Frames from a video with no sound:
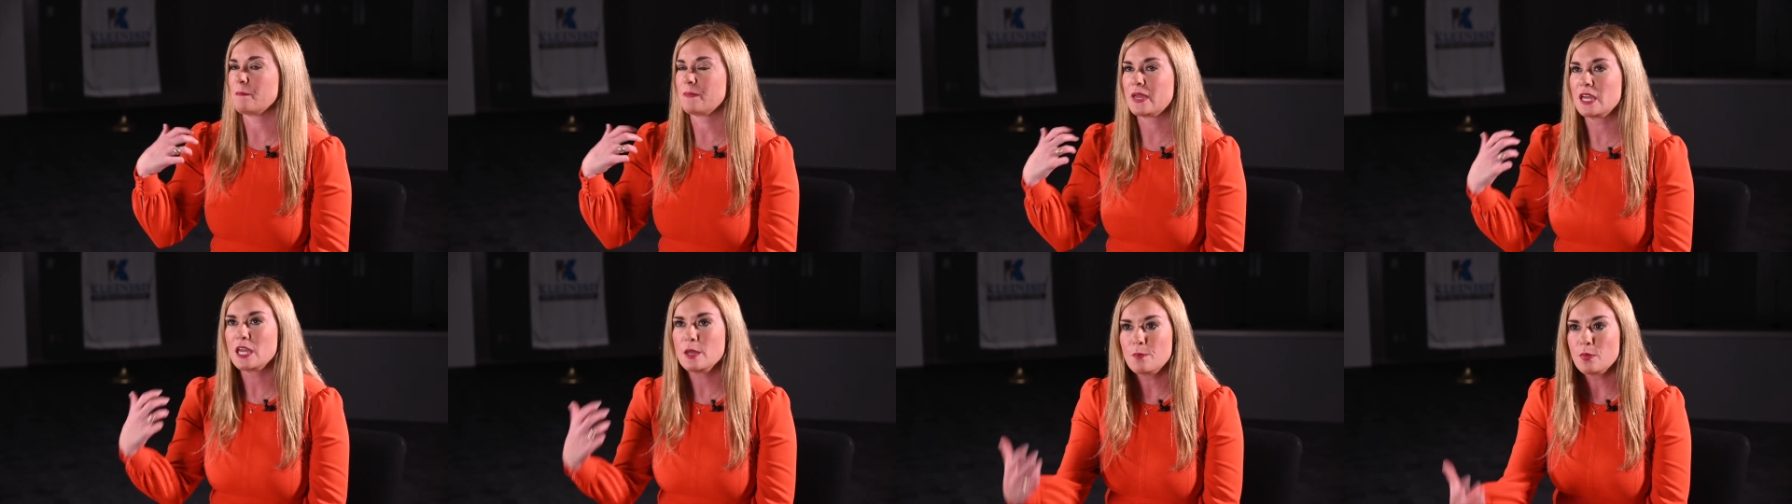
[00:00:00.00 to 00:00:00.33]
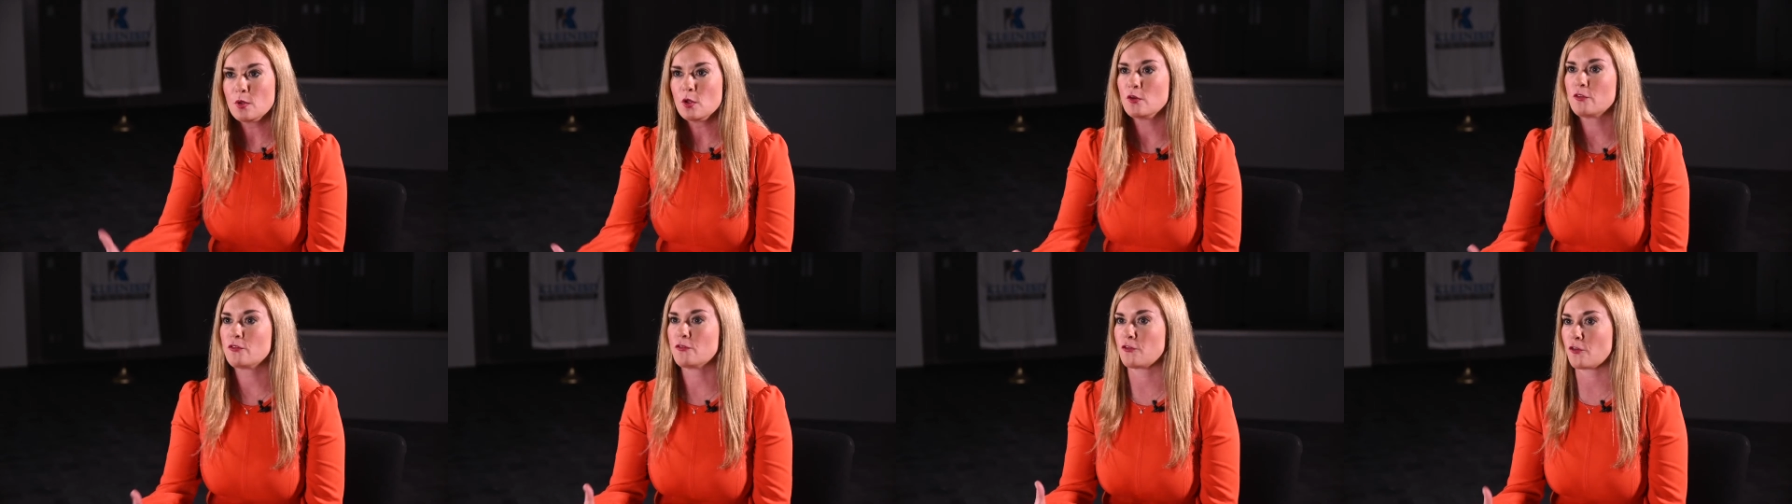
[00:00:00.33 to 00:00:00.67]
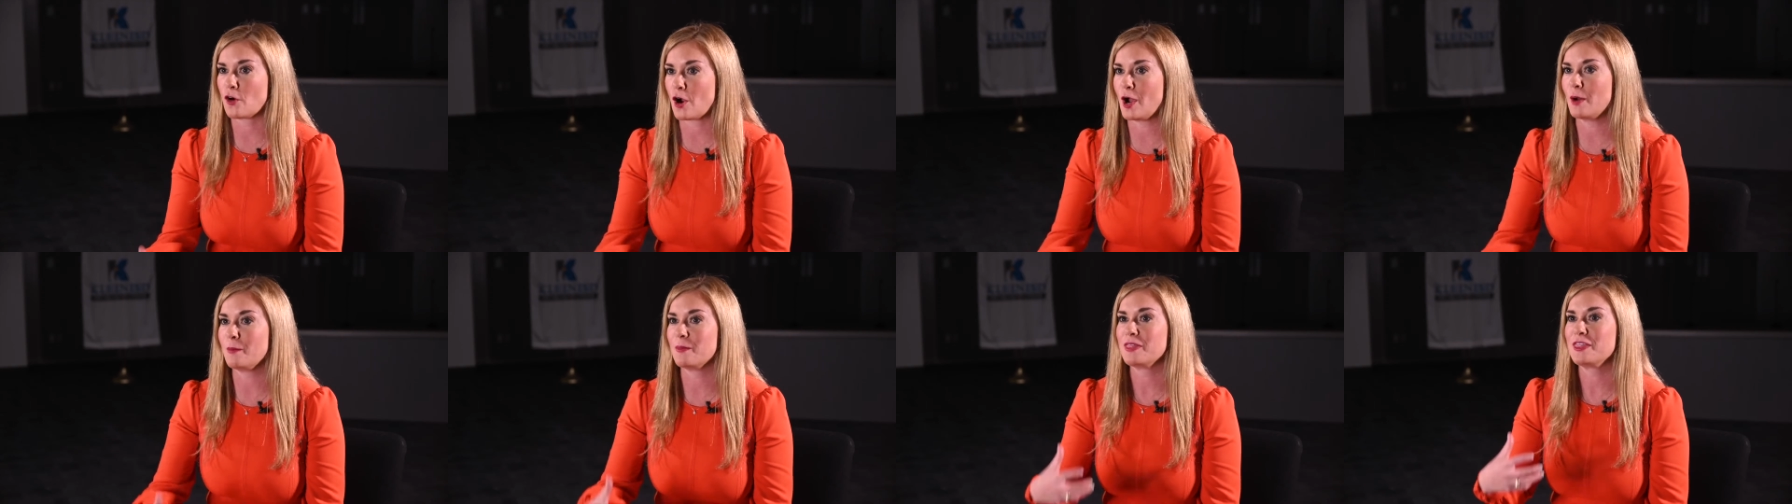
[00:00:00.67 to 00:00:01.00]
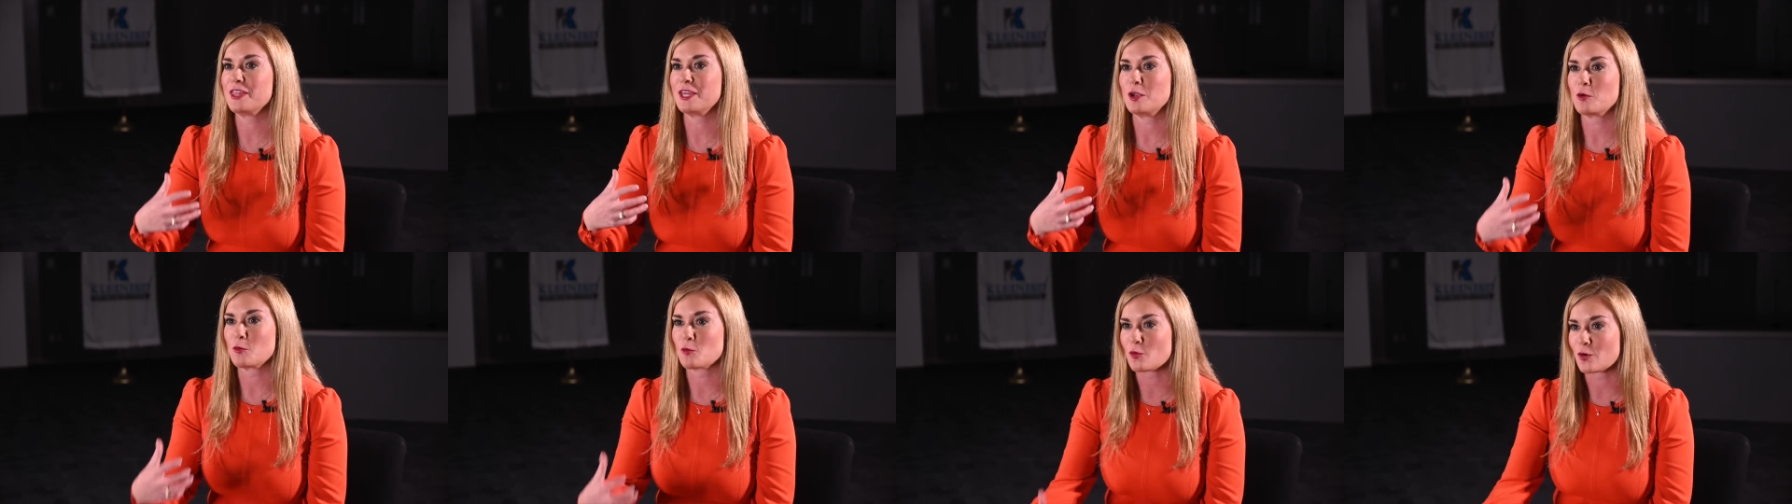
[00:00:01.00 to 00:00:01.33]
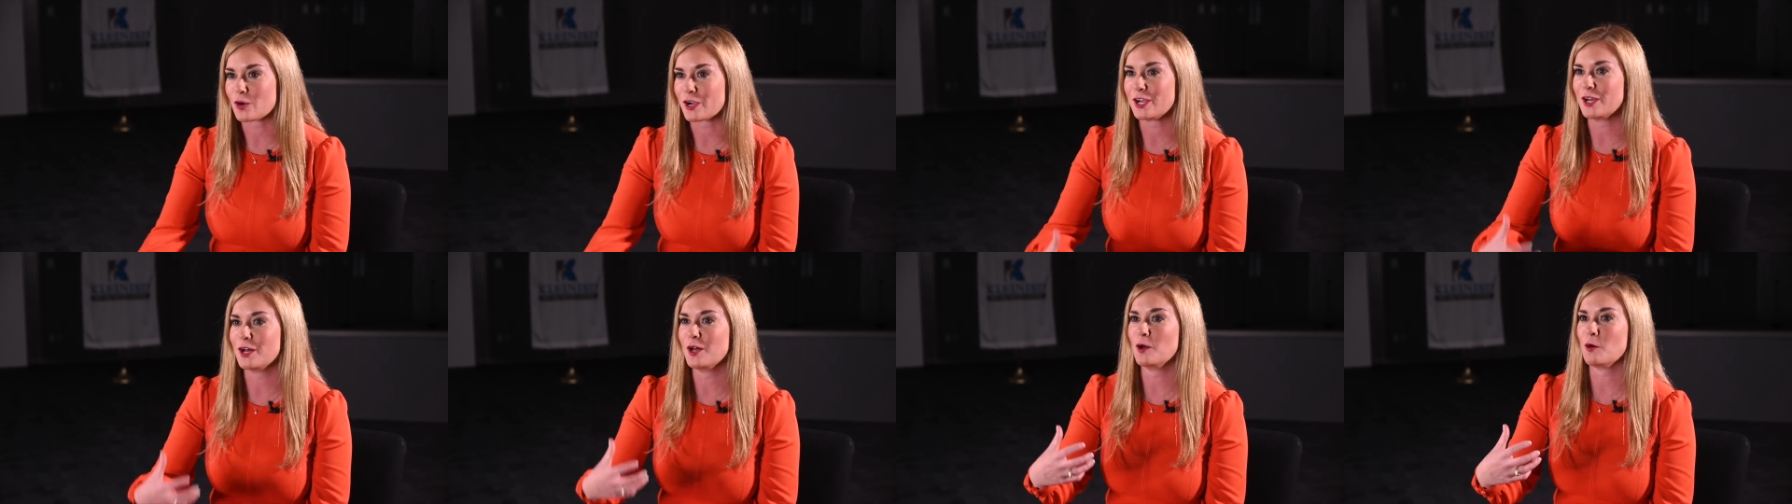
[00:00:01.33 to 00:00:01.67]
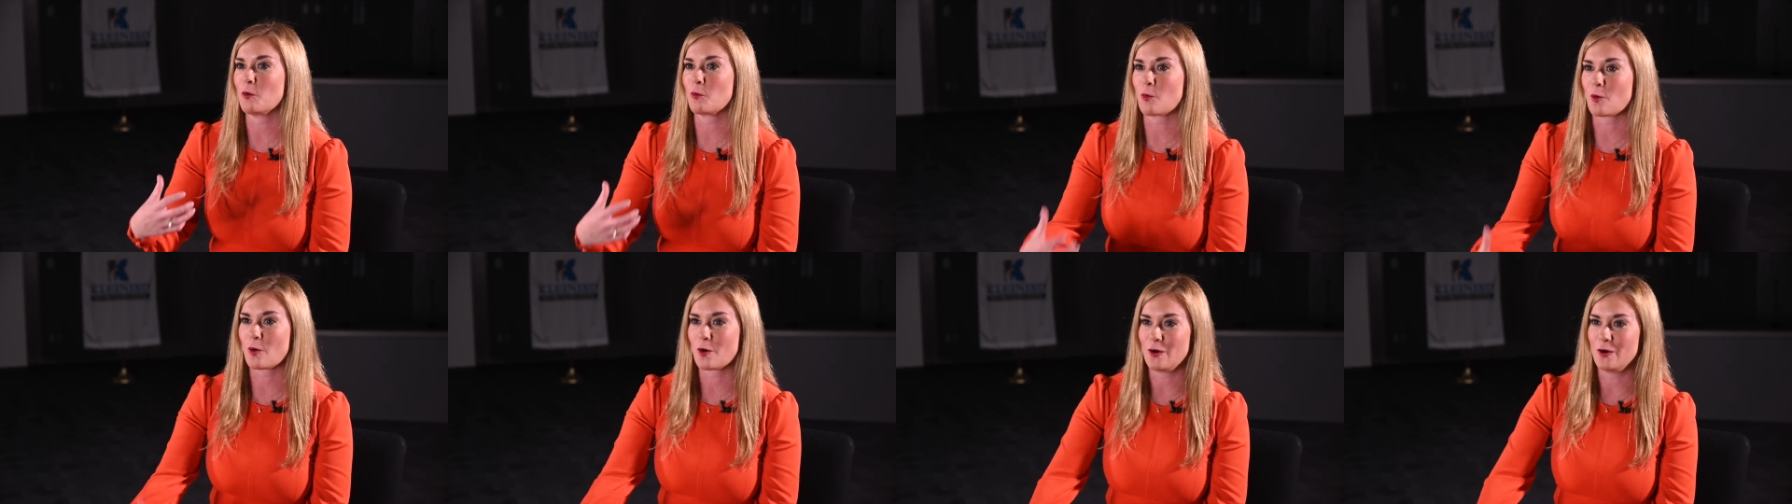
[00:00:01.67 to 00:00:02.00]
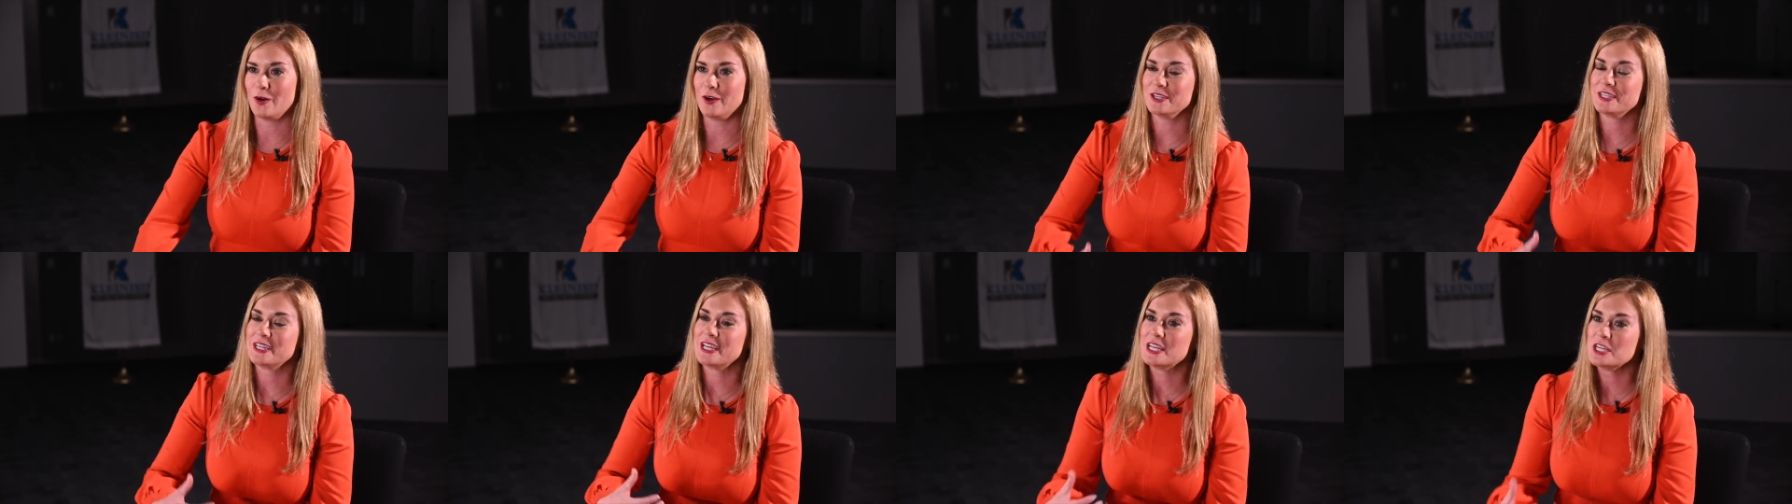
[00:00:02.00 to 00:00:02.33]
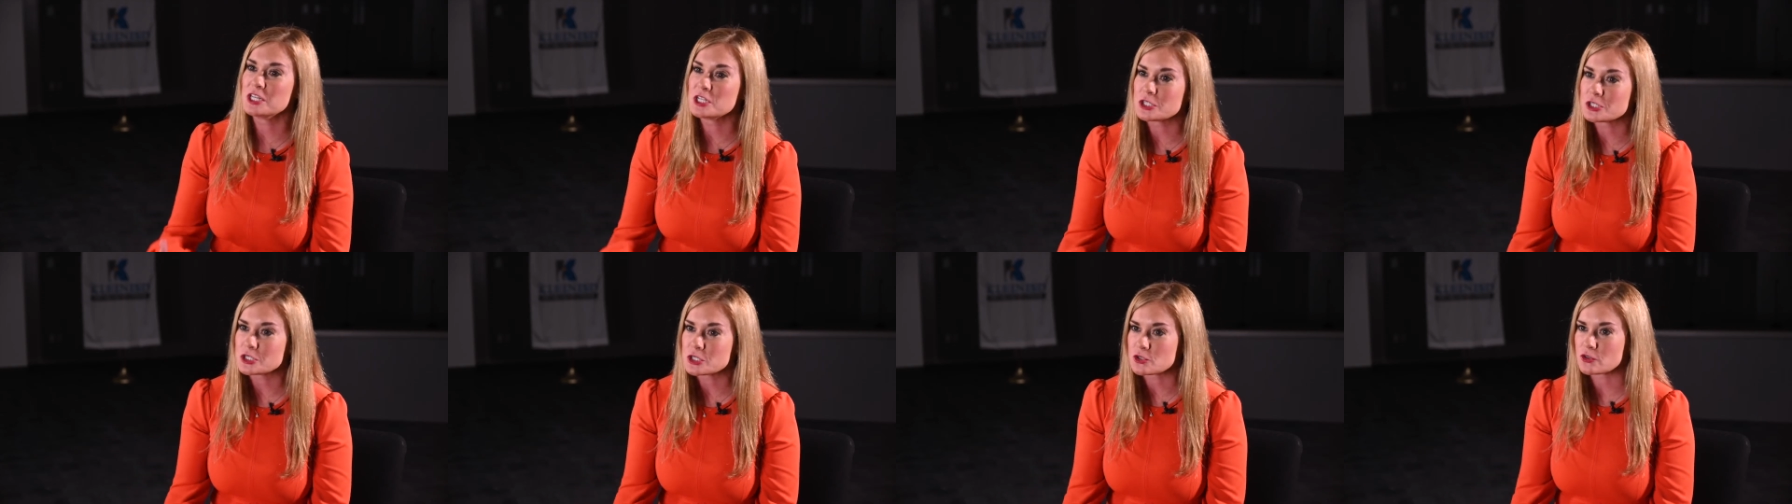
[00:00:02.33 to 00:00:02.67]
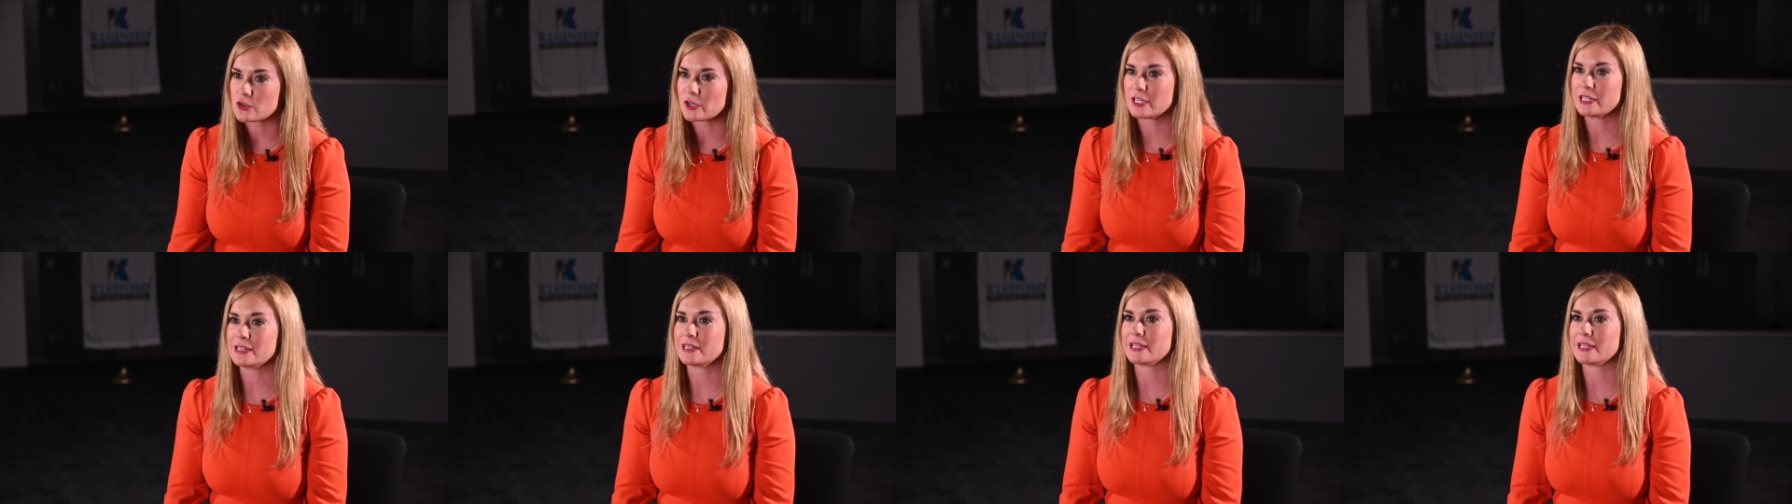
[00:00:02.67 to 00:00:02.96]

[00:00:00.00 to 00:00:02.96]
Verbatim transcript: people from the real world, industry